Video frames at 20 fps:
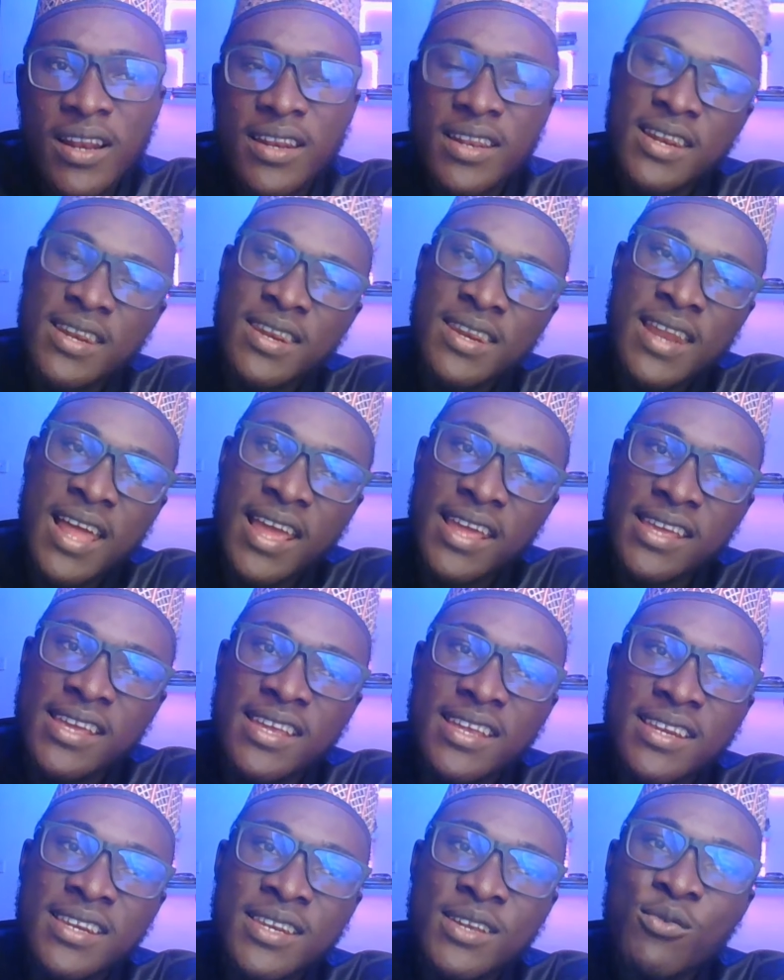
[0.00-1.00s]
like
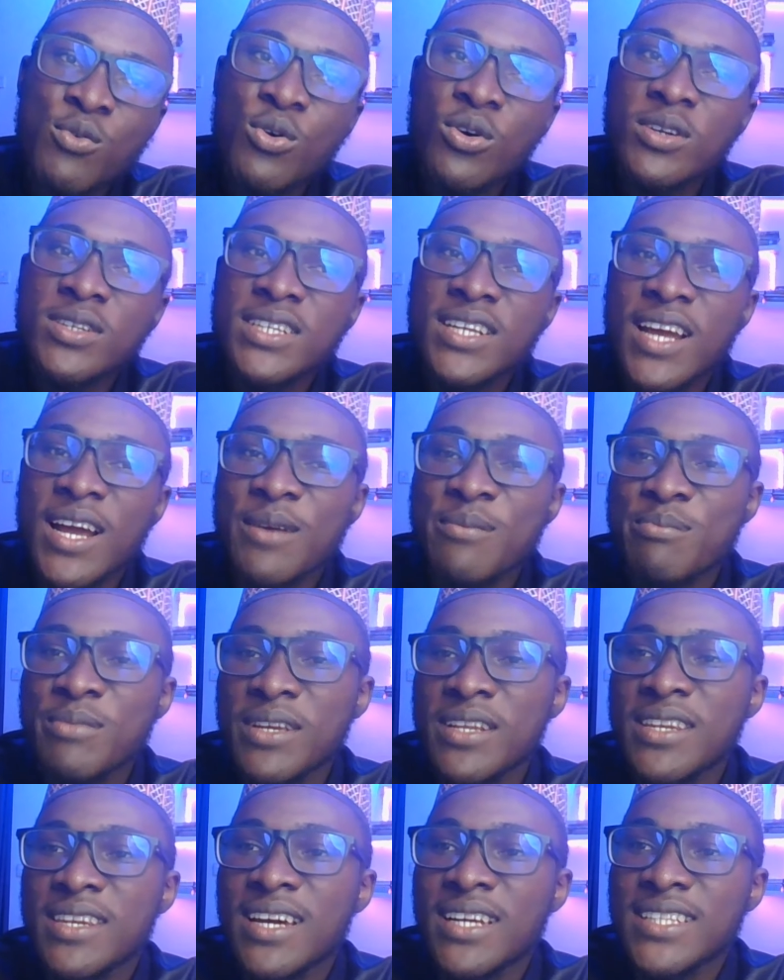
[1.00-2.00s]
the word can
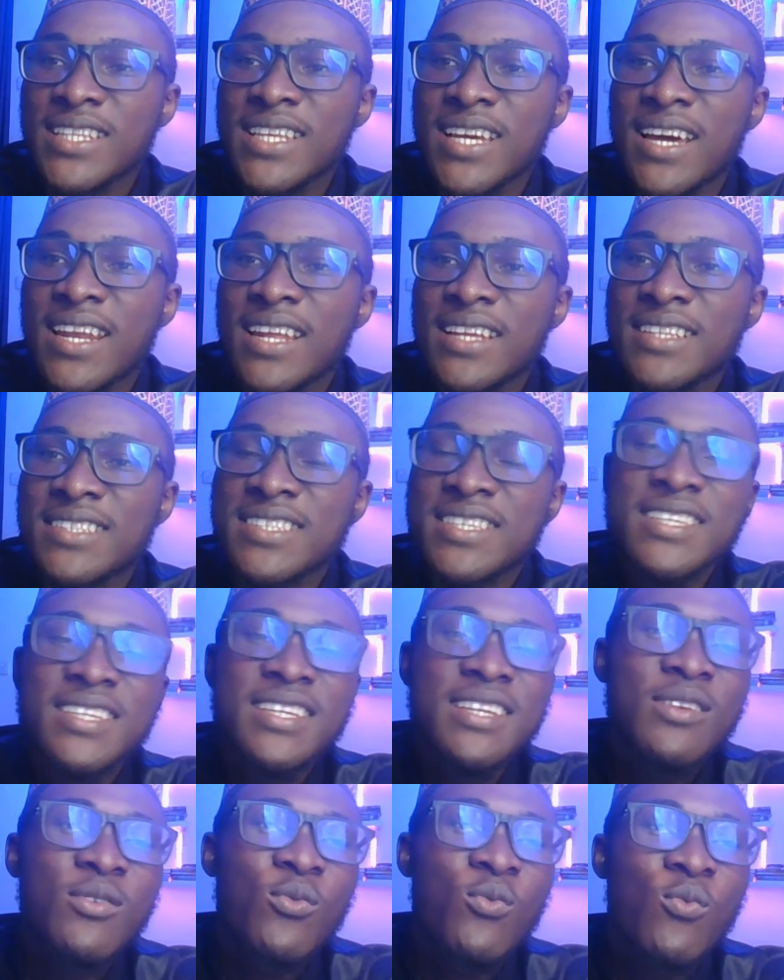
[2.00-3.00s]
mean that they are
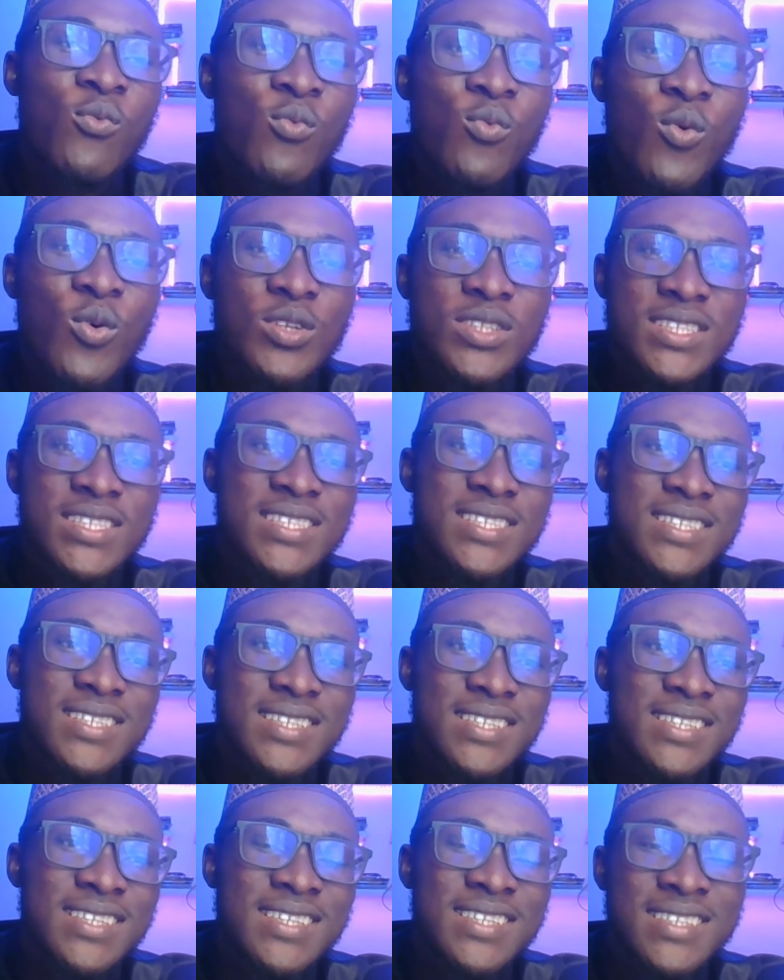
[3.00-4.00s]
saying what
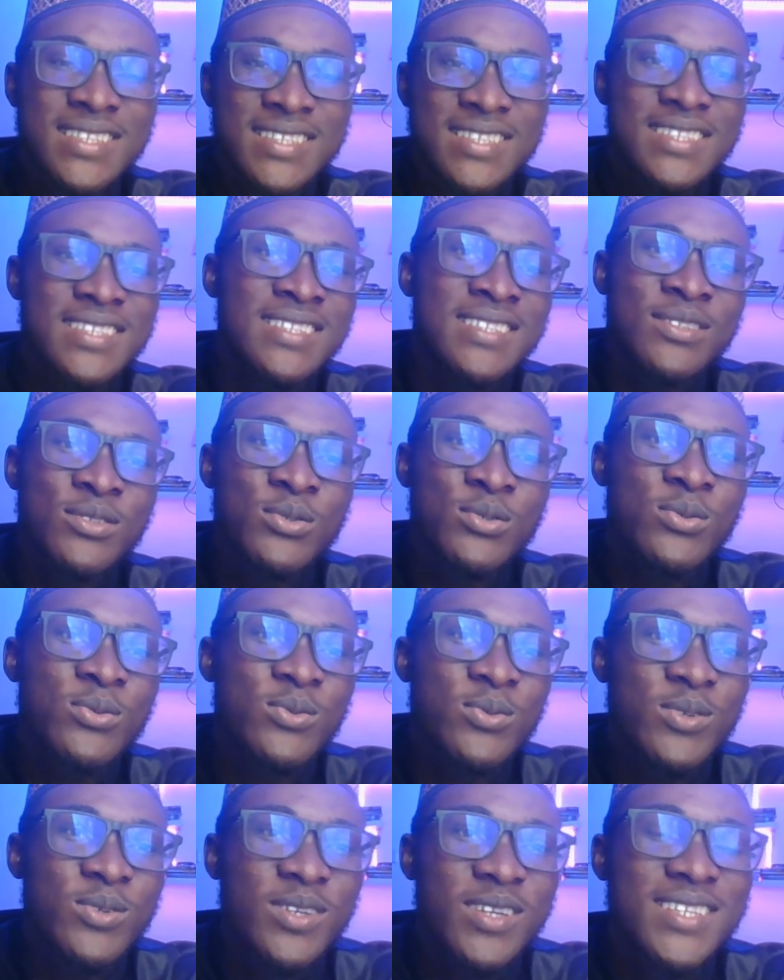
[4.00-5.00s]
is
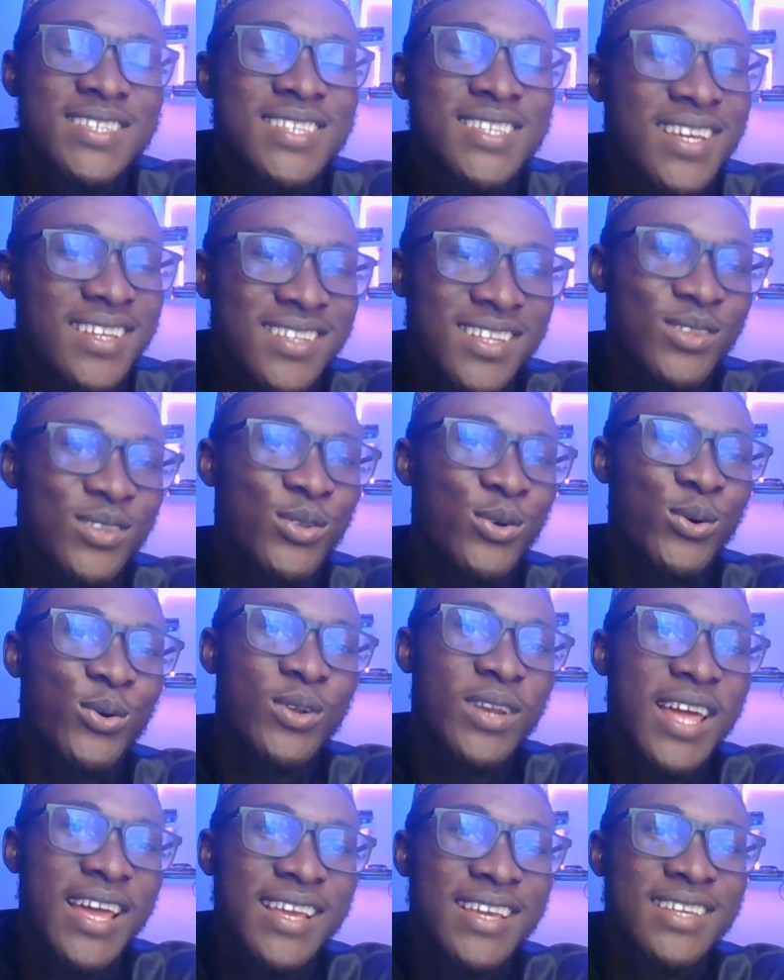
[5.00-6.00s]
is at the door,
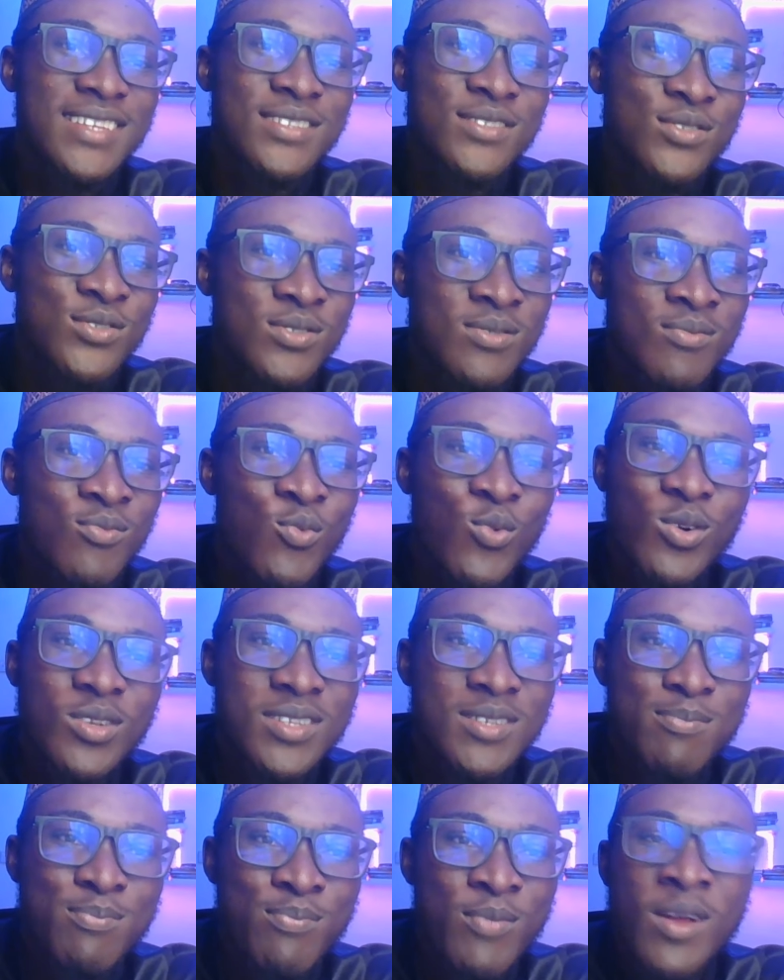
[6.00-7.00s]
like
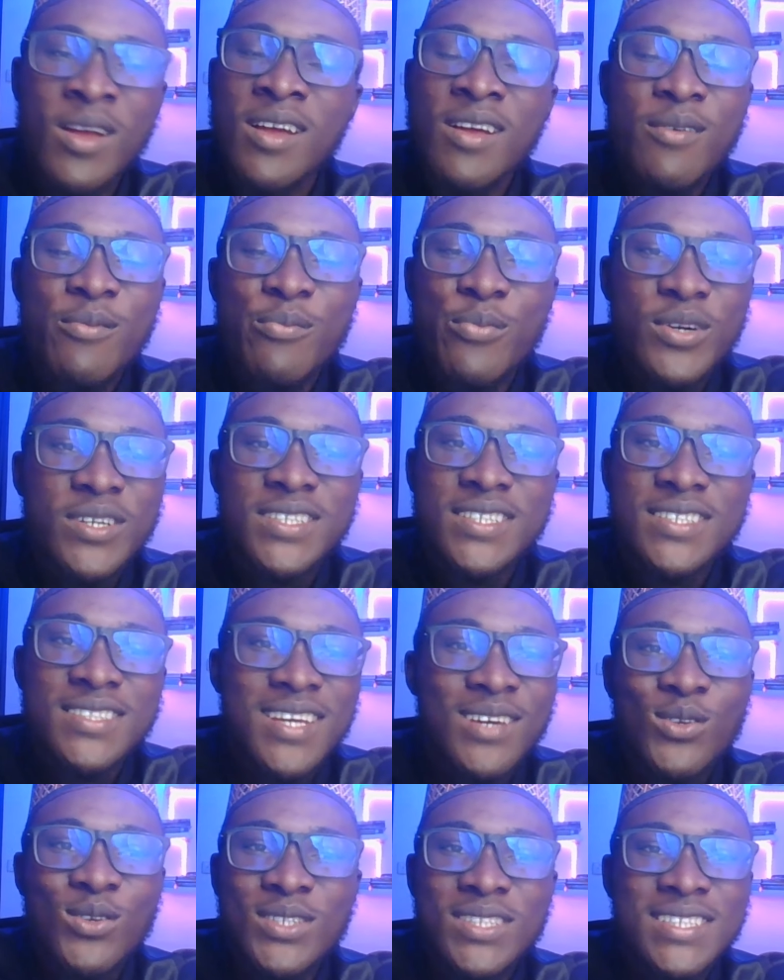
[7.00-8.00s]
what person
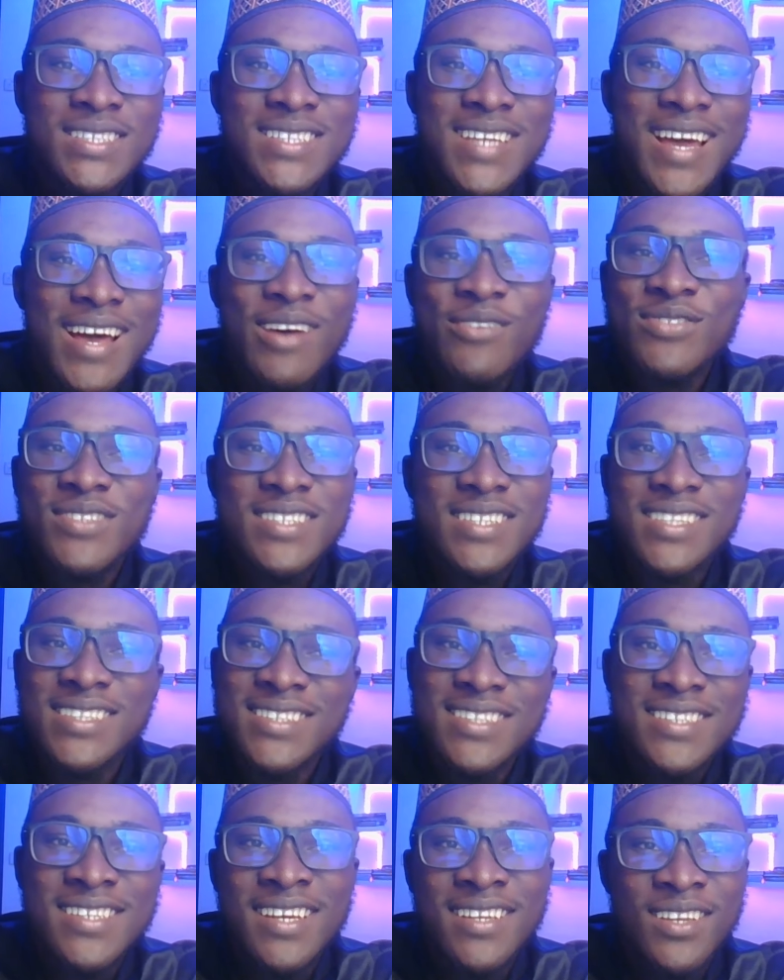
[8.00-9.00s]
that doesn't have
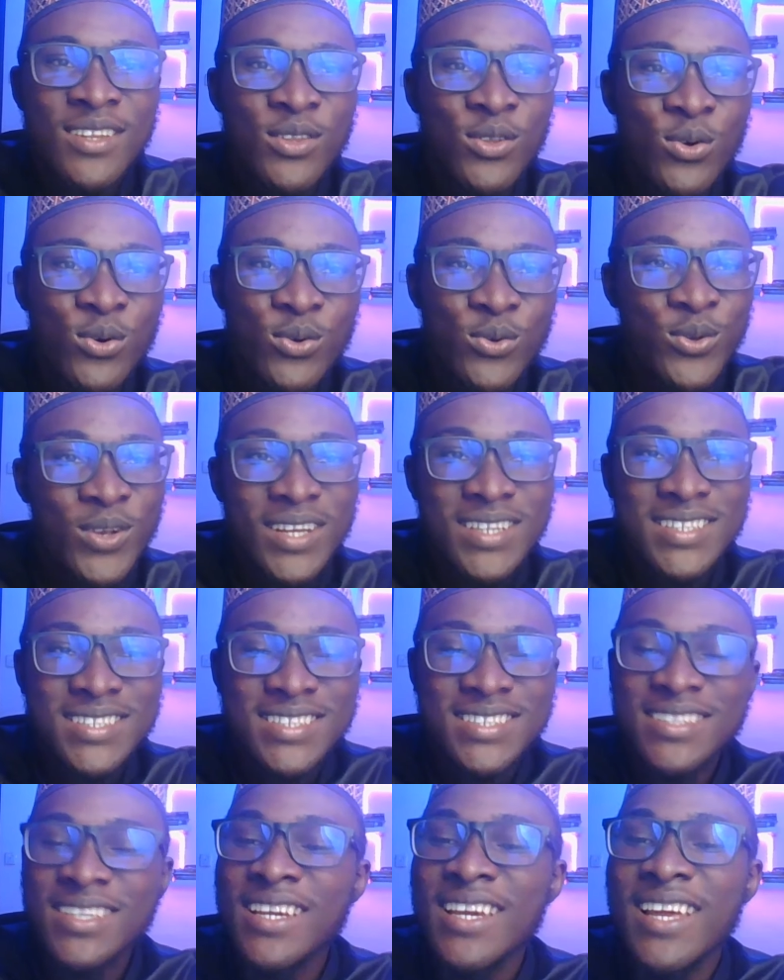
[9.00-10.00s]
sense is at the door. You can
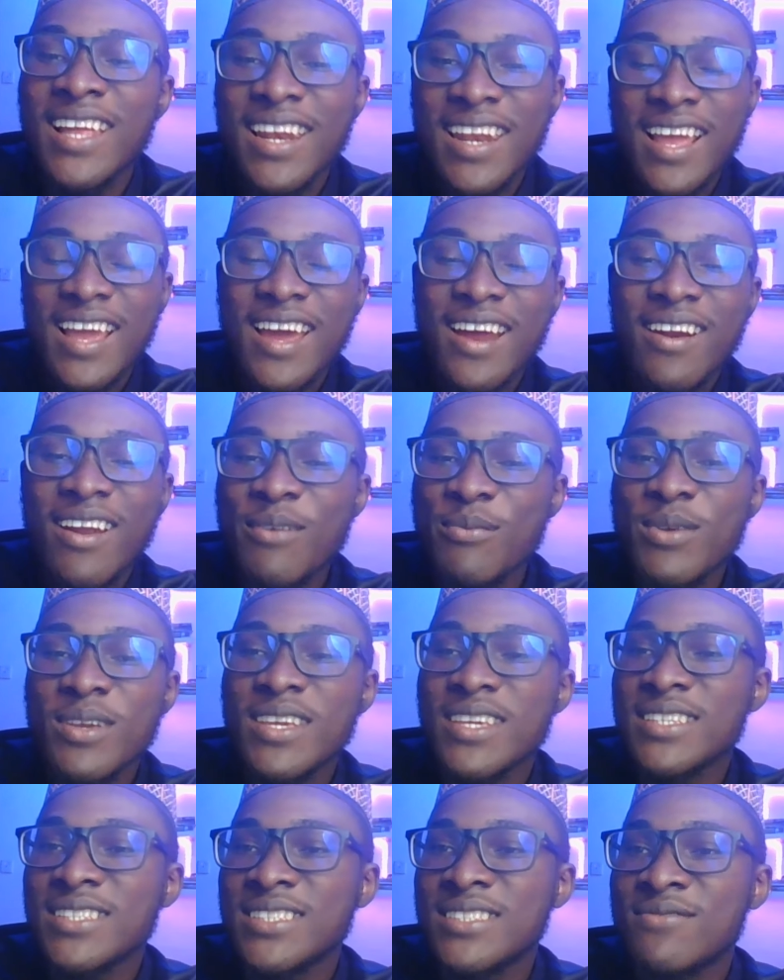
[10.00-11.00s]
see, like, Arabic
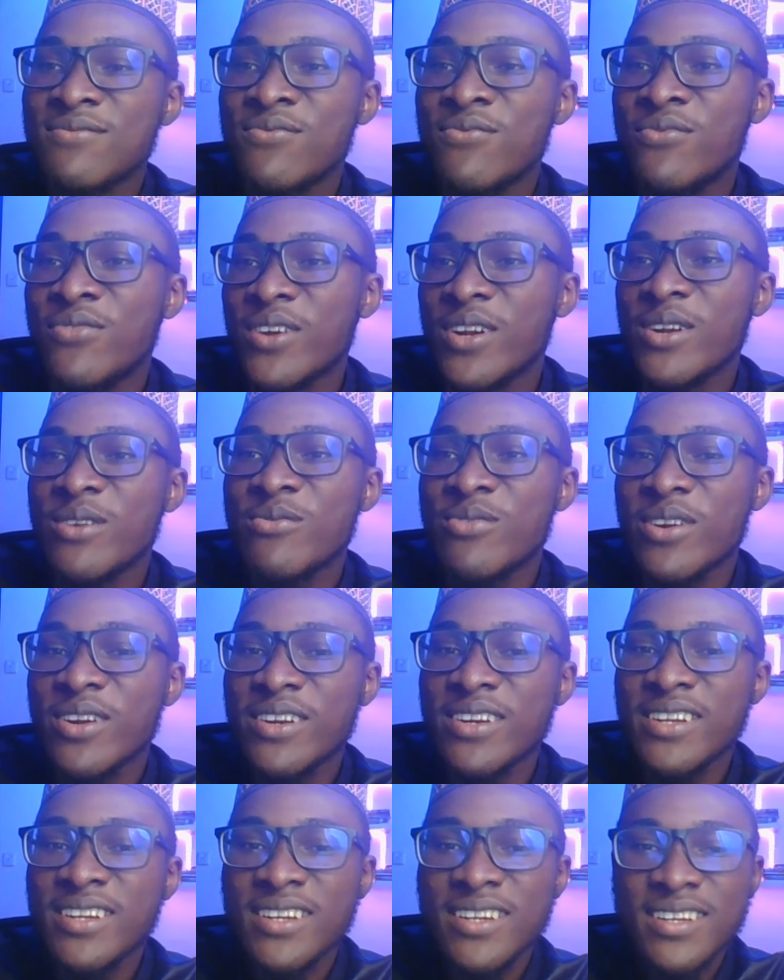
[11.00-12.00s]
is very,
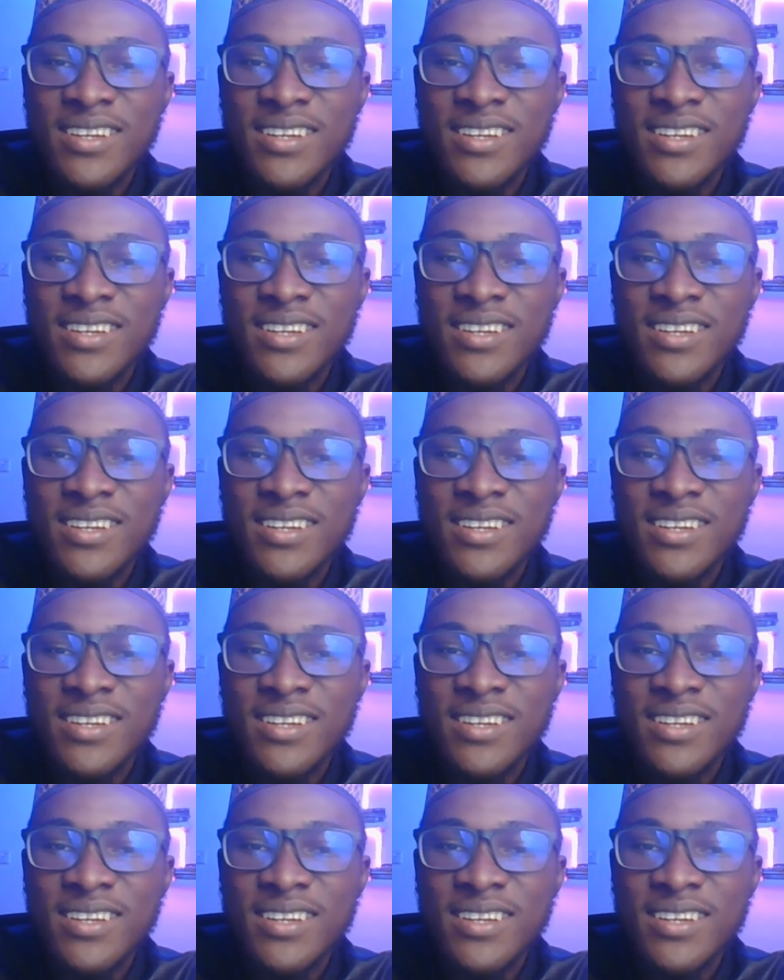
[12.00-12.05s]
very,